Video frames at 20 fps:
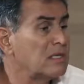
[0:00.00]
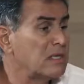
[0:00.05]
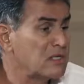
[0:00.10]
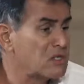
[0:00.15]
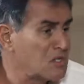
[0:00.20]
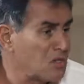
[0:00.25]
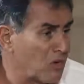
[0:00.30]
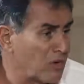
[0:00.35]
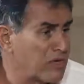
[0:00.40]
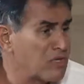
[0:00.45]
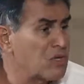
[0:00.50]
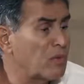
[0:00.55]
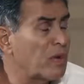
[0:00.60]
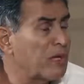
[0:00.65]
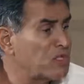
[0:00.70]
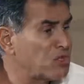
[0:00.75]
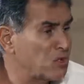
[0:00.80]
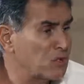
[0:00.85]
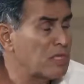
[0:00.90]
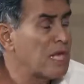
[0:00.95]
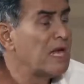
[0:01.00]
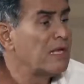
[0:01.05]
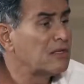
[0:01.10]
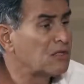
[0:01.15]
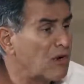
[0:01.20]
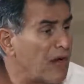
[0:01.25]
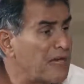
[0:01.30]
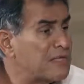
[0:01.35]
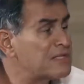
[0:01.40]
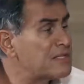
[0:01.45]
There is no reason why I should
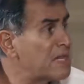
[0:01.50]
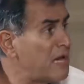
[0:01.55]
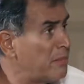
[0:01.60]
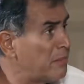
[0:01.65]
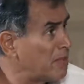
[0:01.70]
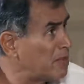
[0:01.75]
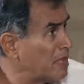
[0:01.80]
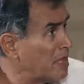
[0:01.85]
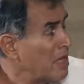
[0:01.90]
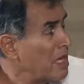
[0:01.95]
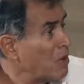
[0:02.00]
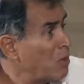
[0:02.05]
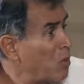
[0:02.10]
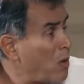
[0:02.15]
trust somebody